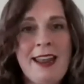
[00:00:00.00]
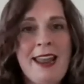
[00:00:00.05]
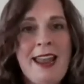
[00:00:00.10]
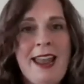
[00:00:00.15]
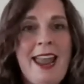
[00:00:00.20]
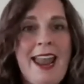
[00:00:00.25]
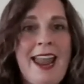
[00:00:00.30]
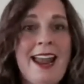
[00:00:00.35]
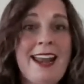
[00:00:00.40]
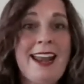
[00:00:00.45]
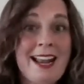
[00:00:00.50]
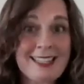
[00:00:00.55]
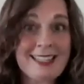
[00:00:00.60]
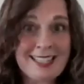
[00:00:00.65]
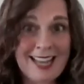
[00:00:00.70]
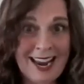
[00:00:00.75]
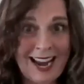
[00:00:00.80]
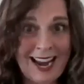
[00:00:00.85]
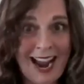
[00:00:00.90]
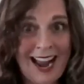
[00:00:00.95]
And as
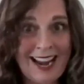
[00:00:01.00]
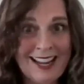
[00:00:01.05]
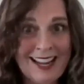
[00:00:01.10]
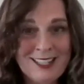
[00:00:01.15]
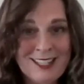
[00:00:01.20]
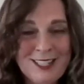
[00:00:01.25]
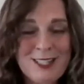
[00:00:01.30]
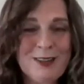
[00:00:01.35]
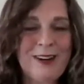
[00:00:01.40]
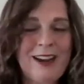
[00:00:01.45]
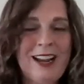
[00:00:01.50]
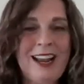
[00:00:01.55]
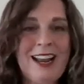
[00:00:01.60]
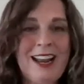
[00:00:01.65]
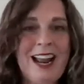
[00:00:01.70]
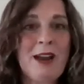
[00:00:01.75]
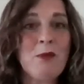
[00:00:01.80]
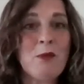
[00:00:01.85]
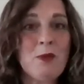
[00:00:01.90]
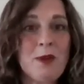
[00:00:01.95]
I got into it,
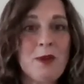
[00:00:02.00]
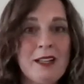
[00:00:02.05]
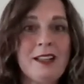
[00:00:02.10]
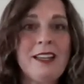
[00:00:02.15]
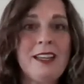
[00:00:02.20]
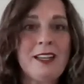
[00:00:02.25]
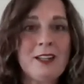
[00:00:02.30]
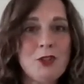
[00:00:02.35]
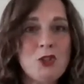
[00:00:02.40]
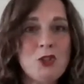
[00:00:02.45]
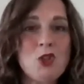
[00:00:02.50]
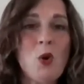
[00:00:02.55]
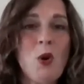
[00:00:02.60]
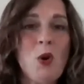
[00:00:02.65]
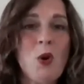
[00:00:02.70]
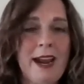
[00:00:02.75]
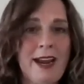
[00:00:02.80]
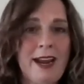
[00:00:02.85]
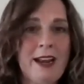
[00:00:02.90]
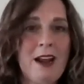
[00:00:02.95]
I really
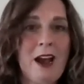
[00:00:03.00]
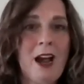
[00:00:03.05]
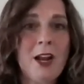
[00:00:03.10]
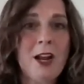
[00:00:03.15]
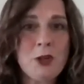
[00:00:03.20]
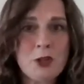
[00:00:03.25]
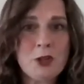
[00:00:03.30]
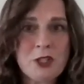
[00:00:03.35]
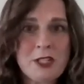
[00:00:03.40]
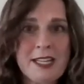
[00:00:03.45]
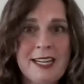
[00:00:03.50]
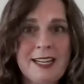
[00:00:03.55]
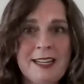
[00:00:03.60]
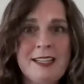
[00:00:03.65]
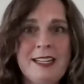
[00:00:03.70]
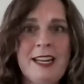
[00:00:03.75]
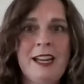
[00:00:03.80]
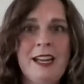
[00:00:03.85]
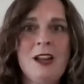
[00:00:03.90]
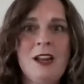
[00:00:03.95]
enjoyed
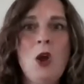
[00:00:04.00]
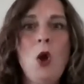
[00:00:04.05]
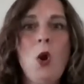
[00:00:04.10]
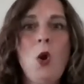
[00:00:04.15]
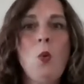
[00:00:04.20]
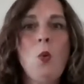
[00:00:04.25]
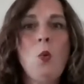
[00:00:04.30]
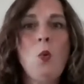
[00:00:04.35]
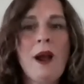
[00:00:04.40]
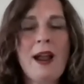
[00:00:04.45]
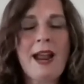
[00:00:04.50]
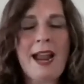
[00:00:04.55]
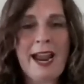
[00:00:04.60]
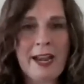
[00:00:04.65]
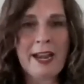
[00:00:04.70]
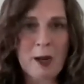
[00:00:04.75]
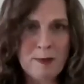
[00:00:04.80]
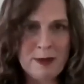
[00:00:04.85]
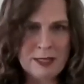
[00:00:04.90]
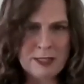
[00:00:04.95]
understanding what
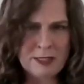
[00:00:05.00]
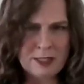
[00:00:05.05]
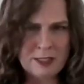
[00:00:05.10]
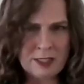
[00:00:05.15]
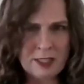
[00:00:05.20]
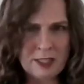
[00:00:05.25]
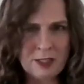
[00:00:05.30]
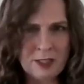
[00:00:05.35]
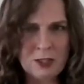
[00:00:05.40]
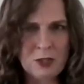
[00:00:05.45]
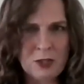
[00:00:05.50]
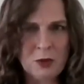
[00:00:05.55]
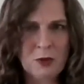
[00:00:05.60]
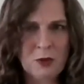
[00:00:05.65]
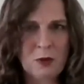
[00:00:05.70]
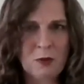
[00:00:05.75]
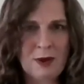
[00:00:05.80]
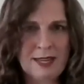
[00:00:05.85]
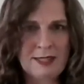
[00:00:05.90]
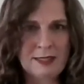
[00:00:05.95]
kind of businesses do
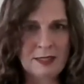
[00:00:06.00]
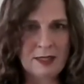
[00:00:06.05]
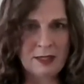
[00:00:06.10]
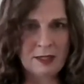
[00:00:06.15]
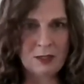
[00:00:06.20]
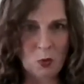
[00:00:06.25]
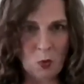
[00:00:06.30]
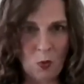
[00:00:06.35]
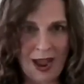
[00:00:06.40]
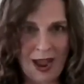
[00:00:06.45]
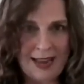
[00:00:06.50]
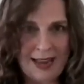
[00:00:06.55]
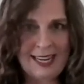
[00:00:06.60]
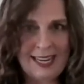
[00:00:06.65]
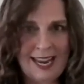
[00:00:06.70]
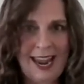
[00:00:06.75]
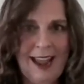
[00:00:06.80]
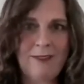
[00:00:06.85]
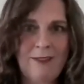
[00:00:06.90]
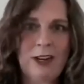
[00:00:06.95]
the residents want
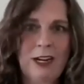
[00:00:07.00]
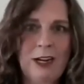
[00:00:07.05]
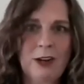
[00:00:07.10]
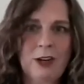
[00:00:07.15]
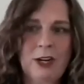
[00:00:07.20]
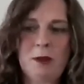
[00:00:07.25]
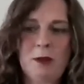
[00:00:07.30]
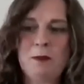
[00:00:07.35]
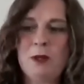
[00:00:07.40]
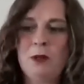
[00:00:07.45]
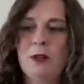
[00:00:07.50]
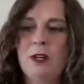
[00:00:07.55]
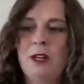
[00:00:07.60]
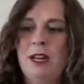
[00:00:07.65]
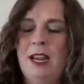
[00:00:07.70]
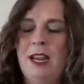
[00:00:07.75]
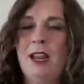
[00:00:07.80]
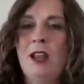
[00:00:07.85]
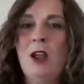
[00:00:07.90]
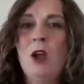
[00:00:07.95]
to have in our
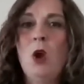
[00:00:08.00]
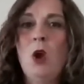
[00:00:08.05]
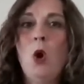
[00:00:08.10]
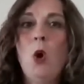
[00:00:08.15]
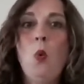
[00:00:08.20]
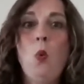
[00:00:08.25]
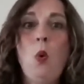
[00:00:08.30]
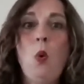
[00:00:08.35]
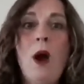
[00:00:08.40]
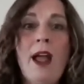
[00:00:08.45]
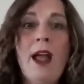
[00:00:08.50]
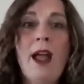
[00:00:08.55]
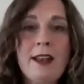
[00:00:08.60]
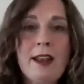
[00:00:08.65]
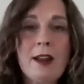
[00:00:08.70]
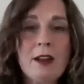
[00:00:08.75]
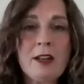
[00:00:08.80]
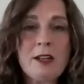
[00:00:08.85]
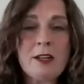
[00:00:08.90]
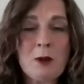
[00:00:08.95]
community? What
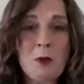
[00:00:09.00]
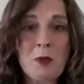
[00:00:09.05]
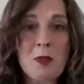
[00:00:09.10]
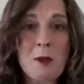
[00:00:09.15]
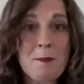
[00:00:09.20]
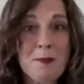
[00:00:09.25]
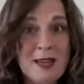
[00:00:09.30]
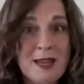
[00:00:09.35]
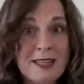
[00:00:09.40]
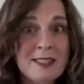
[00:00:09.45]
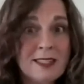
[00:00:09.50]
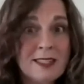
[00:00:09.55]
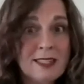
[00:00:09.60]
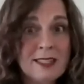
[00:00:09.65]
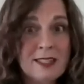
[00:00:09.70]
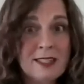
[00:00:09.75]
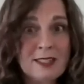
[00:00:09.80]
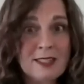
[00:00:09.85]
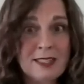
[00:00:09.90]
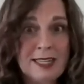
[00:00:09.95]
do the
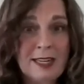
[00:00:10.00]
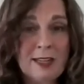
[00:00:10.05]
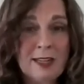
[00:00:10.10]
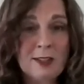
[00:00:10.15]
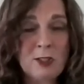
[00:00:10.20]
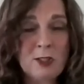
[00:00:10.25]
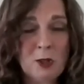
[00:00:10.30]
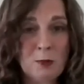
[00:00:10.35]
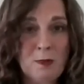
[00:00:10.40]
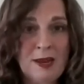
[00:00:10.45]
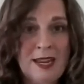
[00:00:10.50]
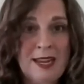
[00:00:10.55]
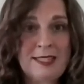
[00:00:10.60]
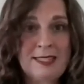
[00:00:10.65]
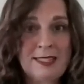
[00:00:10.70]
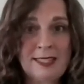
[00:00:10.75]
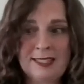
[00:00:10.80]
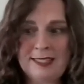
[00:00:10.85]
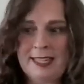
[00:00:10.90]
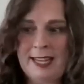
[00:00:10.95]
businesses need to be
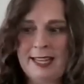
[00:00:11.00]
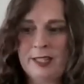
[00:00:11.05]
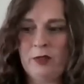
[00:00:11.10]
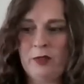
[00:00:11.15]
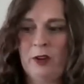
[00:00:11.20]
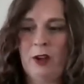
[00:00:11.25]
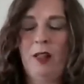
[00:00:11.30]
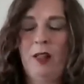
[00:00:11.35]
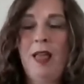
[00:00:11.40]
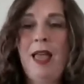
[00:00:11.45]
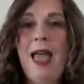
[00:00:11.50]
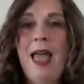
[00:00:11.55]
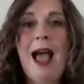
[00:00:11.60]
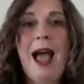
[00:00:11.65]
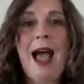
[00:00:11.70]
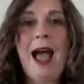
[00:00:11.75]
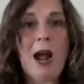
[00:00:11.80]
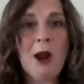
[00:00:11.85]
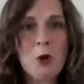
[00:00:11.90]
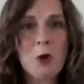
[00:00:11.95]
successful?
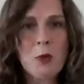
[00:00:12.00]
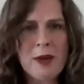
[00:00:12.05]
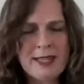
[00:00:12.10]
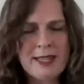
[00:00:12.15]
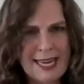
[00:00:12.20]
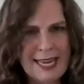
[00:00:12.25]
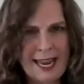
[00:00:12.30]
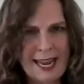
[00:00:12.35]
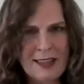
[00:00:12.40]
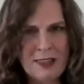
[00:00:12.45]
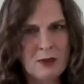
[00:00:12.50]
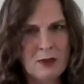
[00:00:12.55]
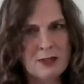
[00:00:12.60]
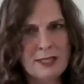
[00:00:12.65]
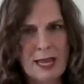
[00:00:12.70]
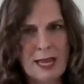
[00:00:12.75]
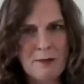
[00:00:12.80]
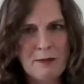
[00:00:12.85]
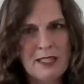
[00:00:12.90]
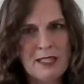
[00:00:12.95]
How do we take those
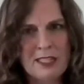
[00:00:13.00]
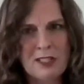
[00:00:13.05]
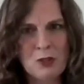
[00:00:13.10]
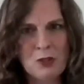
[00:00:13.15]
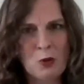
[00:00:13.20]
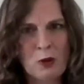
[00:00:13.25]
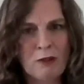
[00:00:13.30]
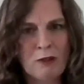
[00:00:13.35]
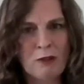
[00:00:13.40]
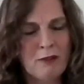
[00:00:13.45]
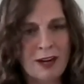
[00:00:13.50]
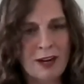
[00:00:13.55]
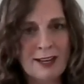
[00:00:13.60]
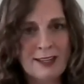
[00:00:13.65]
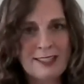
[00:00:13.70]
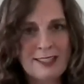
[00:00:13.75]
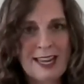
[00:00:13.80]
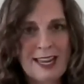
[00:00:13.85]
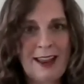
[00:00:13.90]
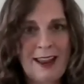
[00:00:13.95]
empty
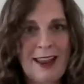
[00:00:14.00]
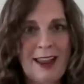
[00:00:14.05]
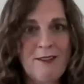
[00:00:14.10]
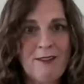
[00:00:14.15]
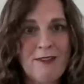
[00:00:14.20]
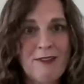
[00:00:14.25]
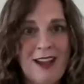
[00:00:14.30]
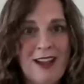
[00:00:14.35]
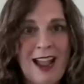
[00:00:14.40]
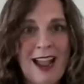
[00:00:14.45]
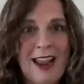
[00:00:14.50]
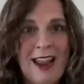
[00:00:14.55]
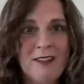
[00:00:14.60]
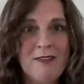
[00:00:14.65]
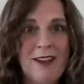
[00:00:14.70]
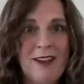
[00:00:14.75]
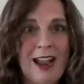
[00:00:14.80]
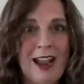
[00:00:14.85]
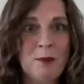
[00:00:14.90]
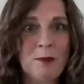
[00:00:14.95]
storefronts and
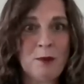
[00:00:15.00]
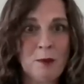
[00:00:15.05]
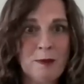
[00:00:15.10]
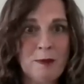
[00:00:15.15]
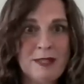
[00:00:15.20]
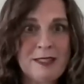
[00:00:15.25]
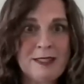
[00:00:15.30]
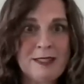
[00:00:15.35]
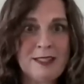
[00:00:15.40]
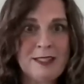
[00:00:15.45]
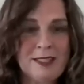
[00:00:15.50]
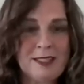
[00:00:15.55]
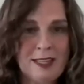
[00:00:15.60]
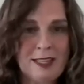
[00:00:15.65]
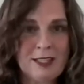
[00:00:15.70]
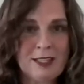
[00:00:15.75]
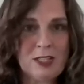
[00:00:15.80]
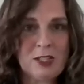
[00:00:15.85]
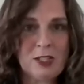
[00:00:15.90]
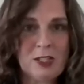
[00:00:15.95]
find viable
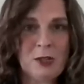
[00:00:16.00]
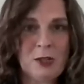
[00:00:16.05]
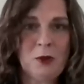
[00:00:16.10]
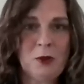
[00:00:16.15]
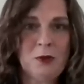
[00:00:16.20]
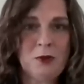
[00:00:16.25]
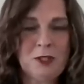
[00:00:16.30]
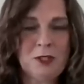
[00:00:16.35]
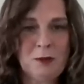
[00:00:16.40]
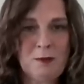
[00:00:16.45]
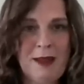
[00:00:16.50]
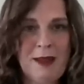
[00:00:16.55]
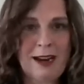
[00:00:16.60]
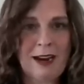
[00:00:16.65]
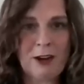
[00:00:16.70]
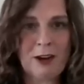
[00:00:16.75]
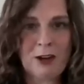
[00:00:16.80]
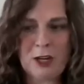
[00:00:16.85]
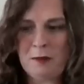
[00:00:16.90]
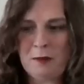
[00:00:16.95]
businesses to make
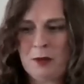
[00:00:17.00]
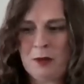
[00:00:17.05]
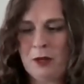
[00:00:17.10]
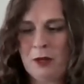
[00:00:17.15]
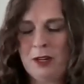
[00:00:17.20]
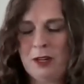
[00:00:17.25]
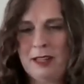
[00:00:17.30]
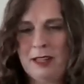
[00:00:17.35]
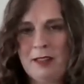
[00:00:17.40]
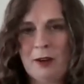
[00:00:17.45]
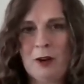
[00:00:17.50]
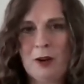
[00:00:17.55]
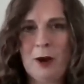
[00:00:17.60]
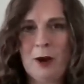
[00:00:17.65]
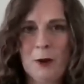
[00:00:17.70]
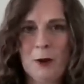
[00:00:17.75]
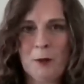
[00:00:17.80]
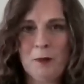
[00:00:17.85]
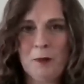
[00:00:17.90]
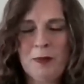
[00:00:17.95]
our community their
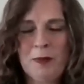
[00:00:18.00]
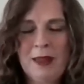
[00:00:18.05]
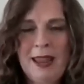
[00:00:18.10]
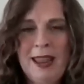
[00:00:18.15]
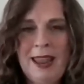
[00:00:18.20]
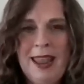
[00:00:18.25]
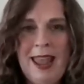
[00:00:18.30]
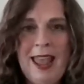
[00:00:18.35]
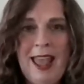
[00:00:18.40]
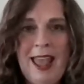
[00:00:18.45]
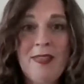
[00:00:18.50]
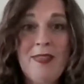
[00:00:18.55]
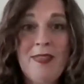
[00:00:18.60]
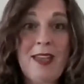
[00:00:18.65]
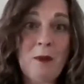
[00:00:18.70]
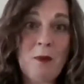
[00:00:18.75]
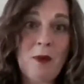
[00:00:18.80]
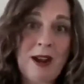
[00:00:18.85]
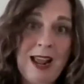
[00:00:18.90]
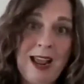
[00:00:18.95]
home? And
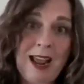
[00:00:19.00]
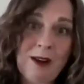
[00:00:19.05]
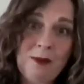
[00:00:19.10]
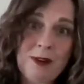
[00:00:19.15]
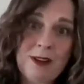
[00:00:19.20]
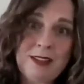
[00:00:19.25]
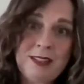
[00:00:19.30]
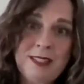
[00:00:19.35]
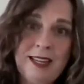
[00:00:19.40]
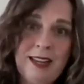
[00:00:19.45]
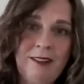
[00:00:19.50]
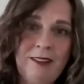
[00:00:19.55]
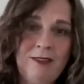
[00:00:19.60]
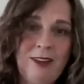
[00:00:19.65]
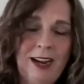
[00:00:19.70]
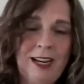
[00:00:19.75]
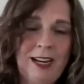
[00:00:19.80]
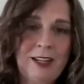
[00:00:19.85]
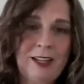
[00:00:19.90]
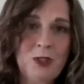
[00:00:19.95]
then when I was
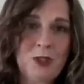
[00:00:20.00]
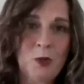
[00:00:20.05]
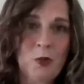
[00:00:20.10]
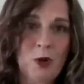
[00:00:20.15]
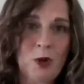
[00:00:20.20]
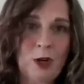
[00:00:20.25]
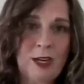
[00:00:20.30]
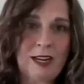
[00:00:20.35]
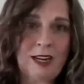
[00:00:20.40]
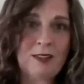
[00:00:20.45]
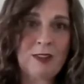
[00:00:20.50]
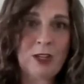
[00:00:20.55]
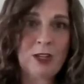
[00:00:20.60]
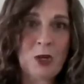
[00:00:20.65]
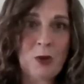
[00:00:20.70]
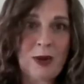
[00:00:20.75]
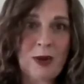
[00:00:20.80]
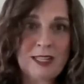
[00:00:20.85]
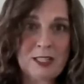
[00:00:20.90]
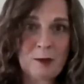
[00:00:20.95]
invited to work at the
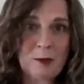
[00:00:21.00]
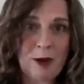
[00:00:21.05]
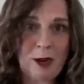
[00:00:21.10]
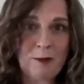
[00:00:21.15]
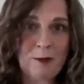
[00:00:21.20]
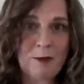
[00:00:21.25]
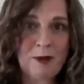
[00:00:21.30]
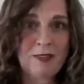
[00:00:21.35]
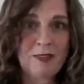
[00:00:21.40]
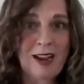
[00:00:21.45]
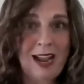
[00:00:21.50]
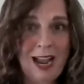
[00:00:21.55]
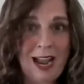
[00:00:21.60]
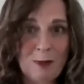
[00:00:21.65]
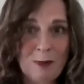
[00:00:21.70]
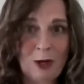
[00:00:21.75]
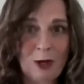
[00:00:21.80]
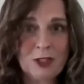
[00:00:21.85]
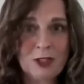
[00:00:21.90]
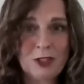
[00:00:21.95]
US Department of
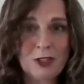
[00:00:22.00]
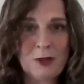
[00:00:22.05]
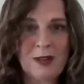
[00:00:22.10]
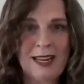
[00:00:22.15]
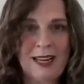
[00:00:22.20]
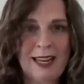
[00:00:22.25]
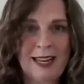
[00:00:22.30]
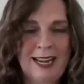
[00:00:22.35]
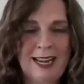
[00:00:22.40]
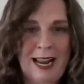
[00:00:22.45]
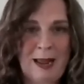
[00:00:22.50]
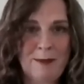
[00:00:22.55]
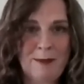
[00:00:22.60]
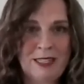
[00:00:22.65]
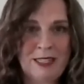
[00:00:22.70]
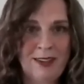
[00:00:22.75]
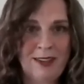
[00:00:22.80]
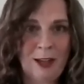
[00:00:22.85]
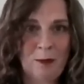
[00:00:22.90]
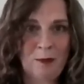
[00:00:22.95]
Commerce doing economic
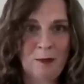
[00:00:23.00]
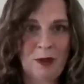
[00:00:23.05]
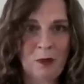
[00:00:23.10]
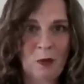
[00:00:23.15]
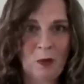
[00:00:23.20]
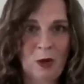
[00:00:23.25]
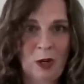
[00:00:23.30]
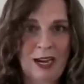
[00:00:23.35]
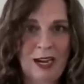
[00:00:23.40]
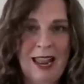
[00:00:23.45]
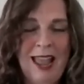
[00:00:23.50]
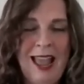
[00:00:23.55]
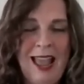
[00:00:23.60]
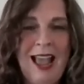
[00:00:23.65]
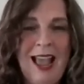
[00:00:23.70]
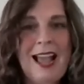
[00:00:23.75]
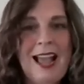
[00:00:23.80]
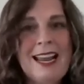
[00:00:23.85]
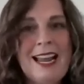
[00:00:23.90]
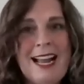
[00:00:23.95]
development work,
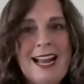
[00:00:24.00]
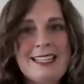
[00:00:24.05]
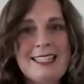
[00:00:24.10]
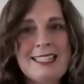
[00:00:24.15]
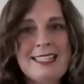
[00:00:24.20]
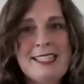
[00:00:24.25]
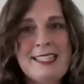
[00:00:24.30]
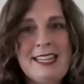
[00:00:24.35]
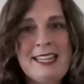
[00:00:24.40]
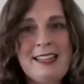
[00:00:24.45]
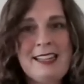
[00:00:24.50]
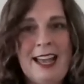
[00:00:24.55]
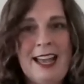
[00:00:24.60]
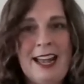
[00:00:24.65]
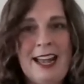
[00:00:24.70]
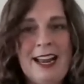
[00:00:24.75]
I got to see that